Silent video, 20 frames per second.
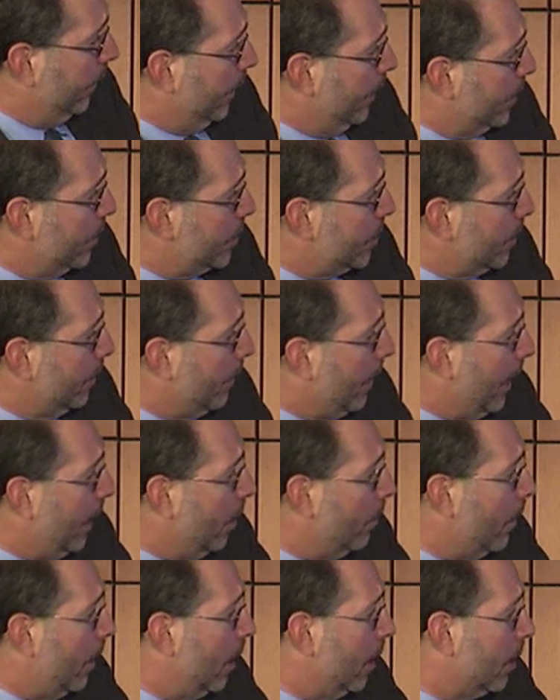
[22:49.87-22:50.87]
this,
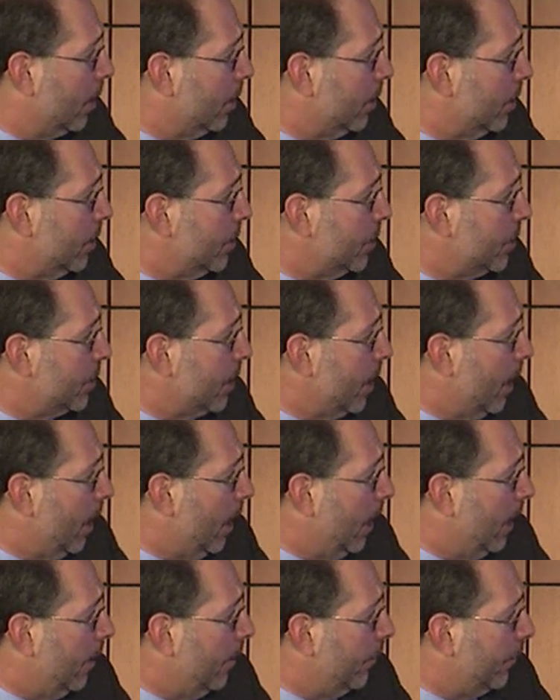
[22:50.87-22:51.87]

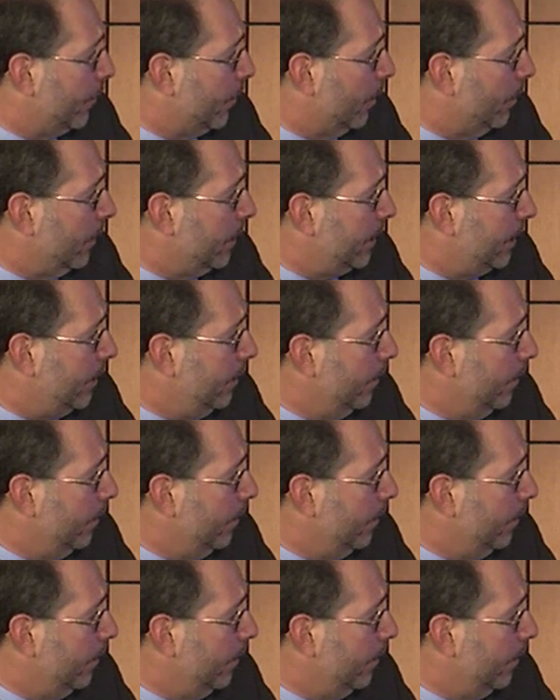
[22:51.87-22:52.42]
biomarkers from